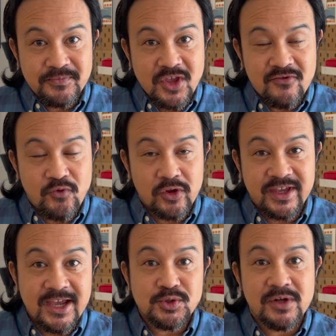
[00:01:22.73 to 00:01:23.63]
for the
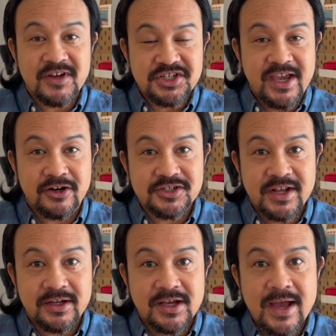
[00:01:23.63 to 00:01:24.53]
K-12 Educator's Data
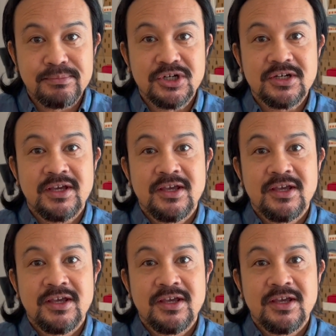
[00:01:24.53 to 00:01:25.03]
Guidebook,